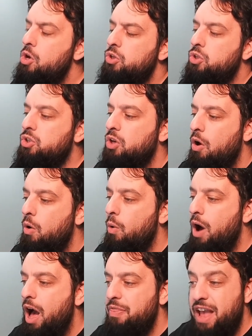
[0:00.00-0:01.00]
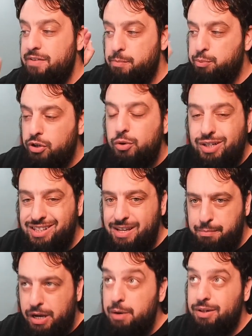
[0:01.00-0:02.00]
So they have a
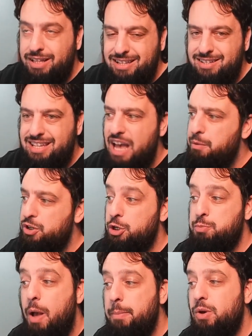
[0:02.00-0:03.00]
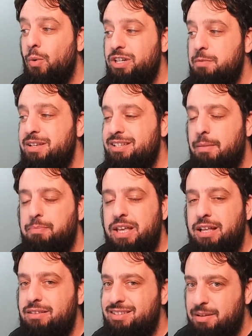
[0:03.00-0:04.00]
pre-release set, which is probably going to be
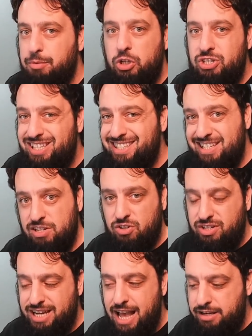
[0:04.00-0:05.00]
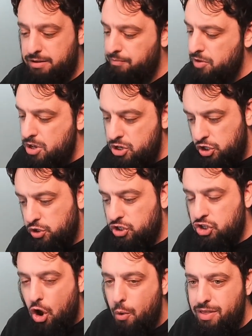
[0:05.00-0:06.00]
something similar to Sealed Deck. You
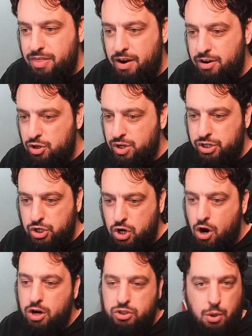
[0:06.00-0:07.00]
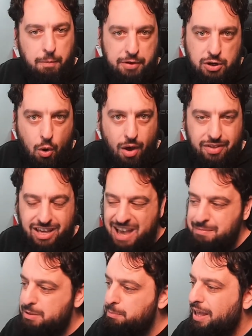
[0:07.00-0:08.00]
just go in there, you get your cards, hopefully you know how the
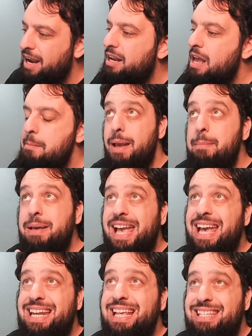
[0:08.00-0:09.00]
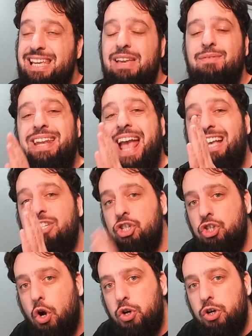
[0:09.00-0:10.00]
game is played. Maybe it is even a
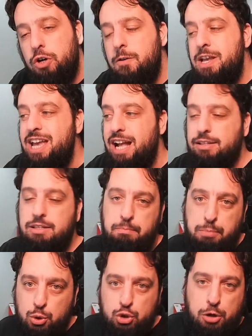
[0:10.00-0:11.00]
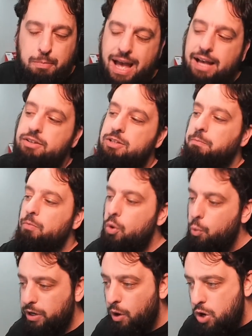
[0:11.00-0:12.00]
starter and some booster packs.
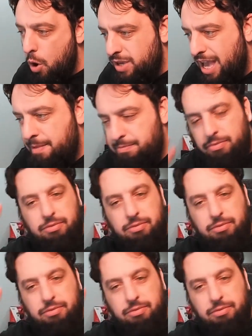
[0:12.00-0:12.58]
We don't know yet.